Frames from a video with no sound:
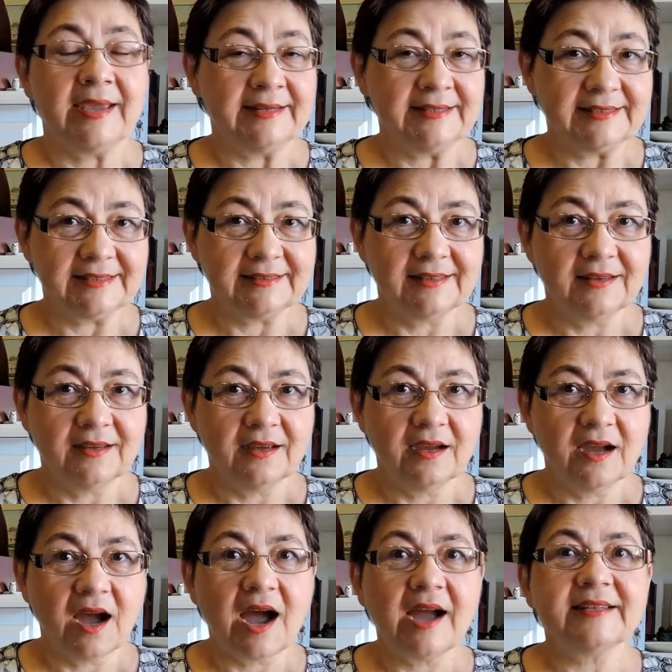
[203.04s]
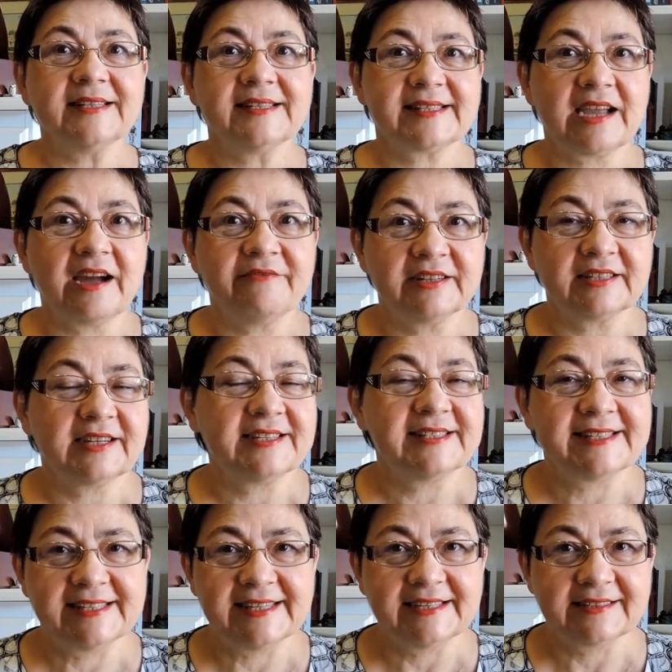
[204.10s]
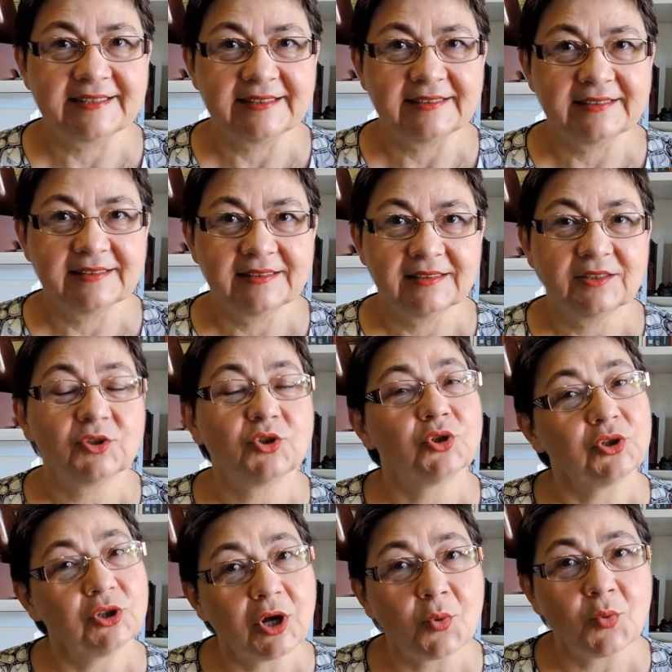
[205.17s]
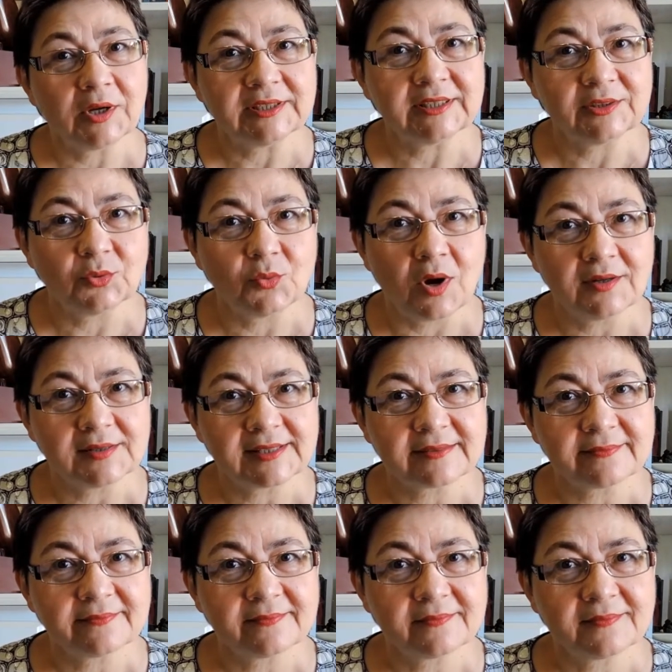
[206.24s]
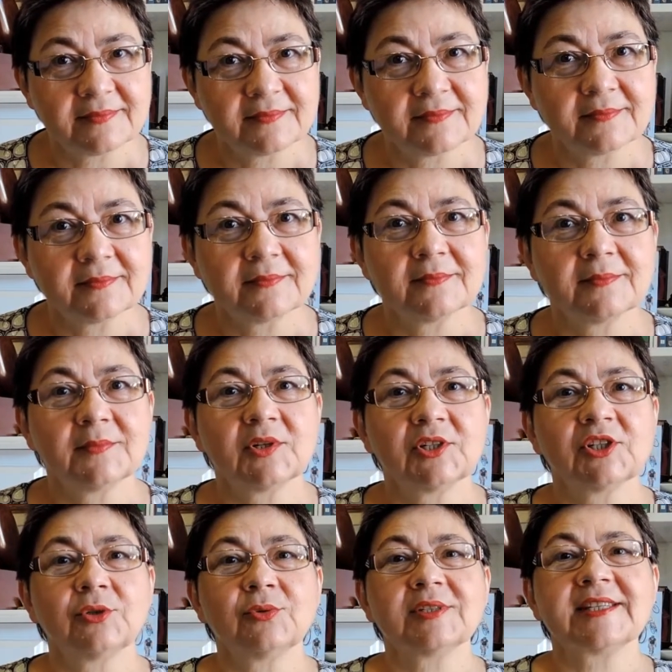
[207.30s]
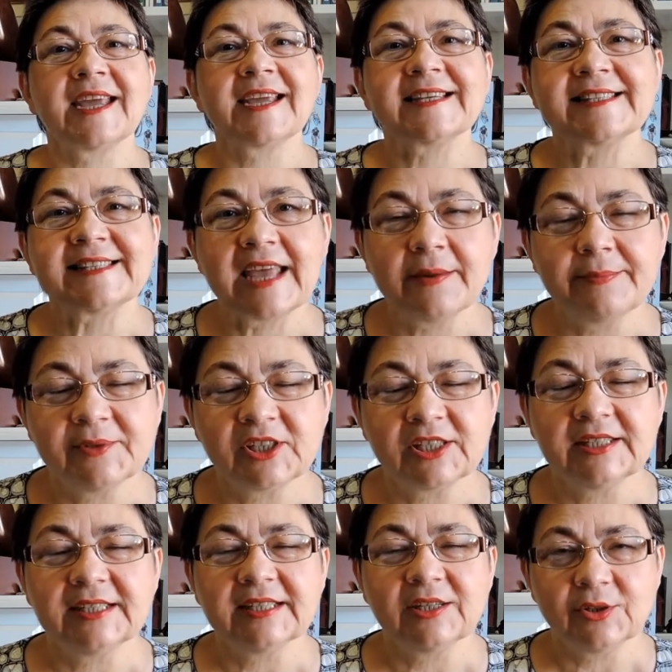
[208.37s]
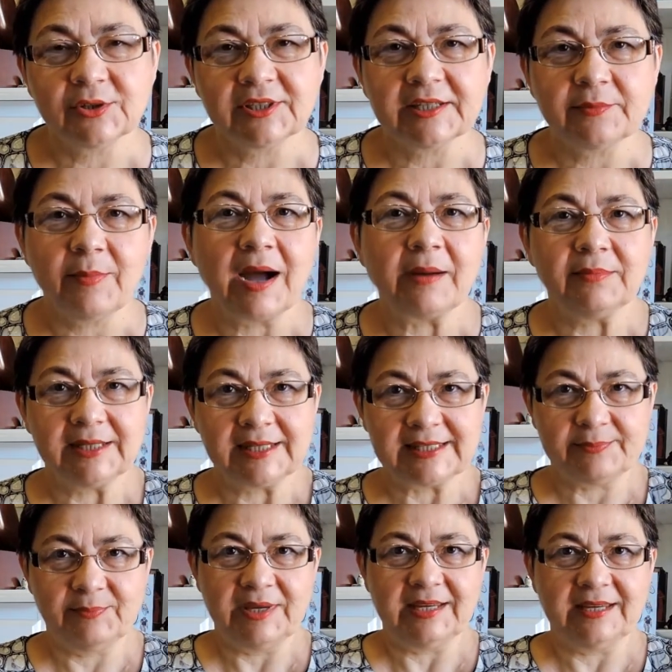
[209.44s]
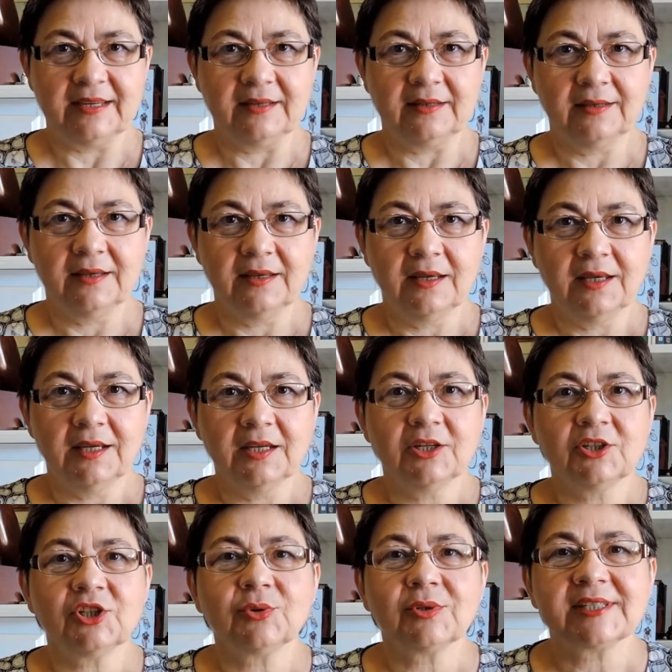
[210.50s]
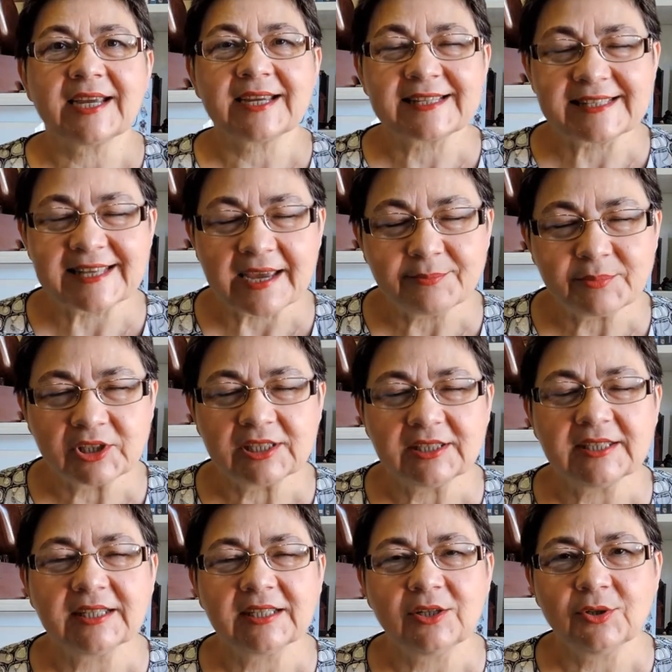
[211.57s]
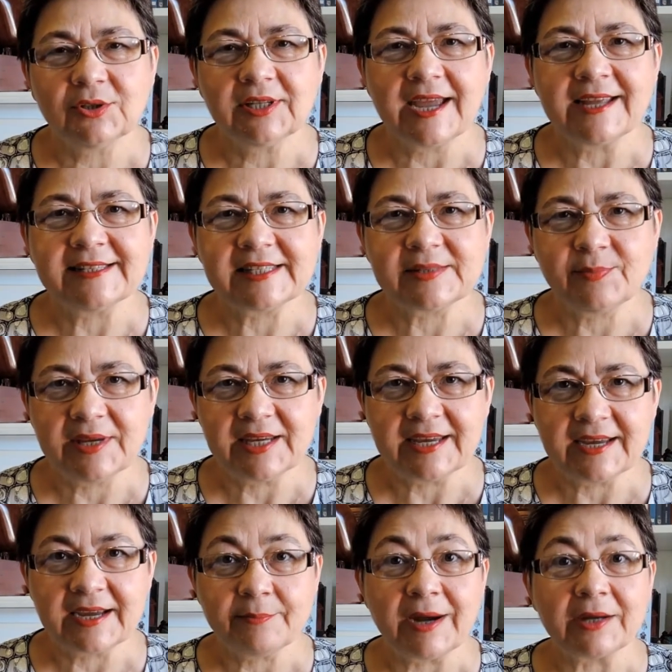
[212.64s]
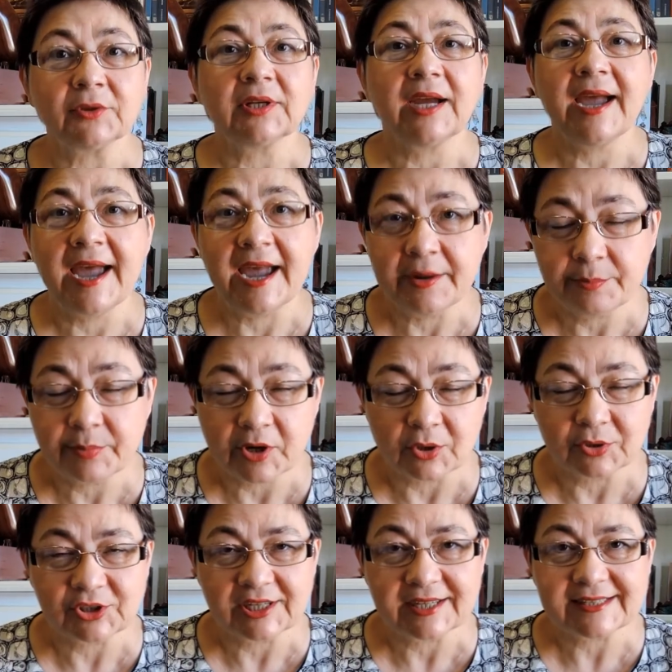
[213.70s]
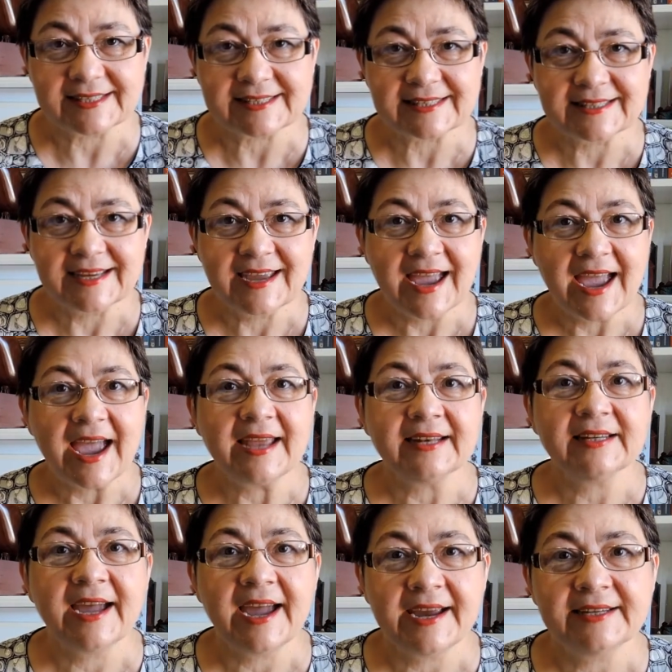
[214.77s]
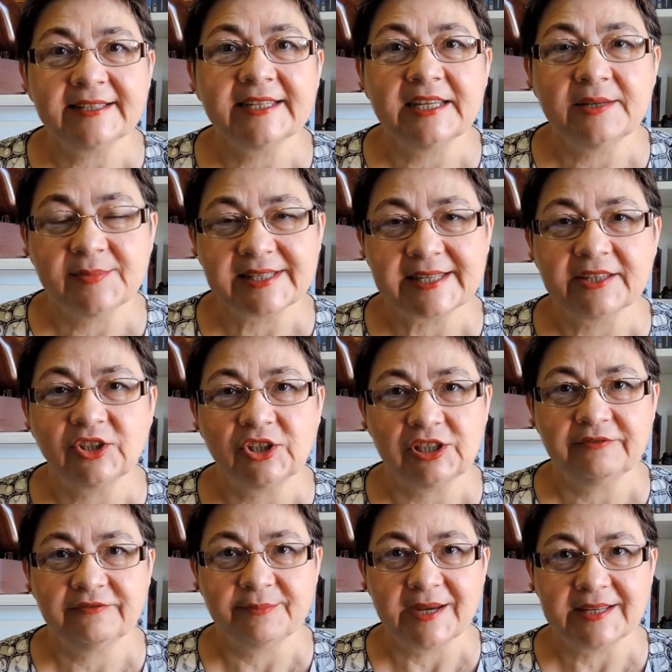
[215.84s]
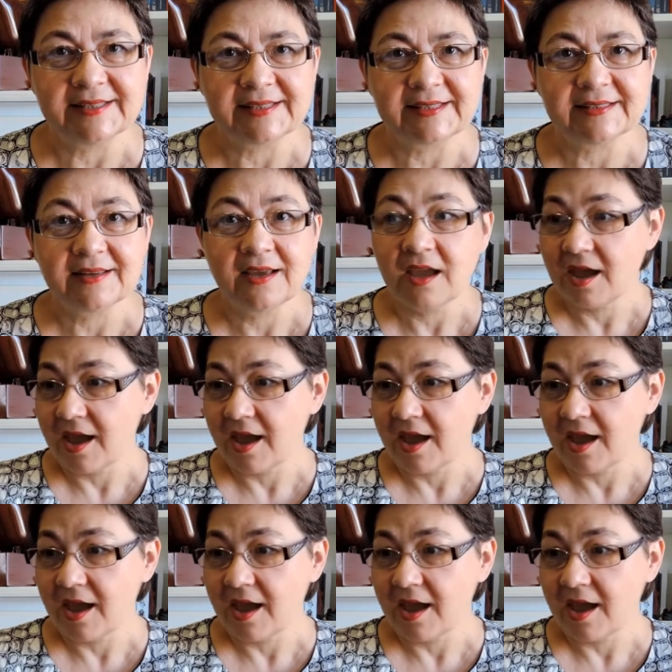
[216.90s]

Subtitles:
And I discovered her secret. Do you know what it was? She was exceptionally good at public speaking. She was exceptionally good at speaking about her projects and her team's achievements,